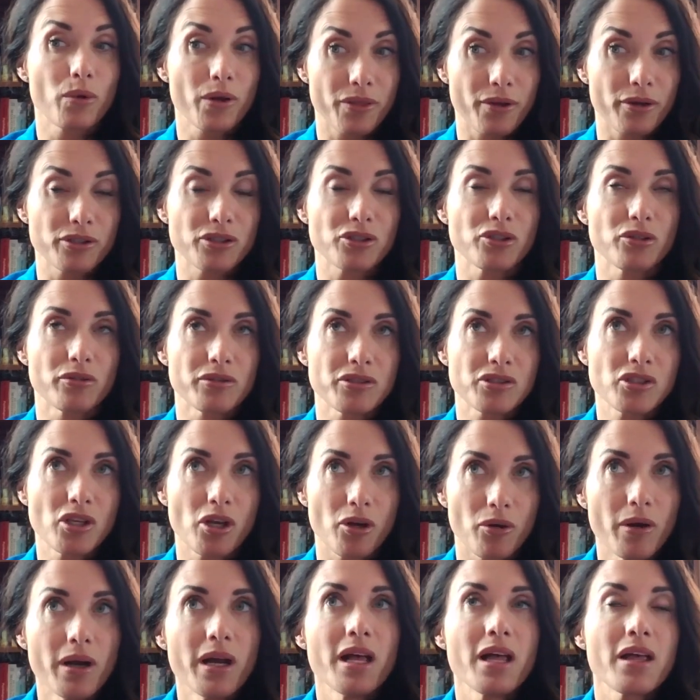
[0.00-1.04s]
with our students.
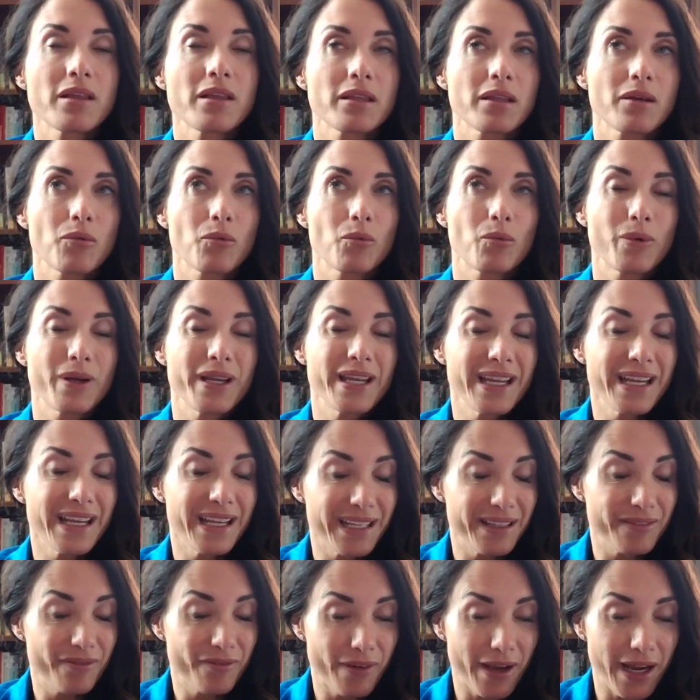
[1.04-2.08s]
So we,
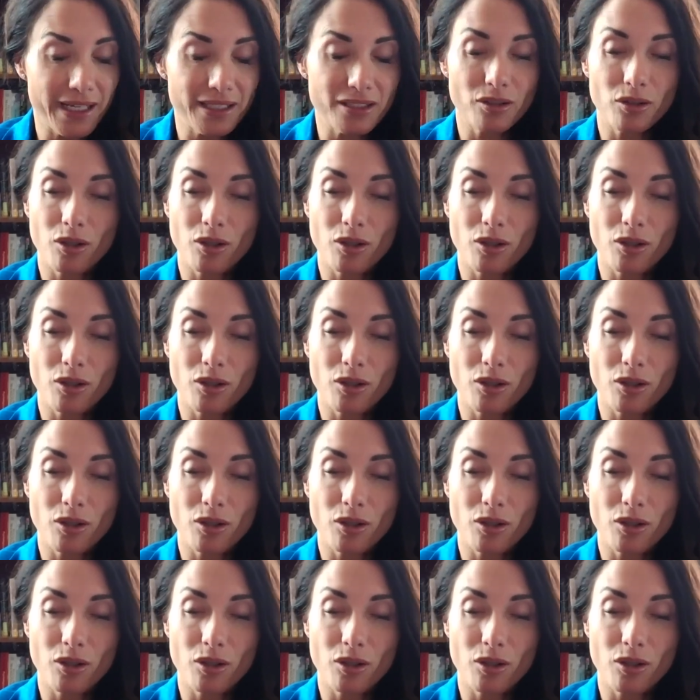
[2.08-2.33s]
in fact,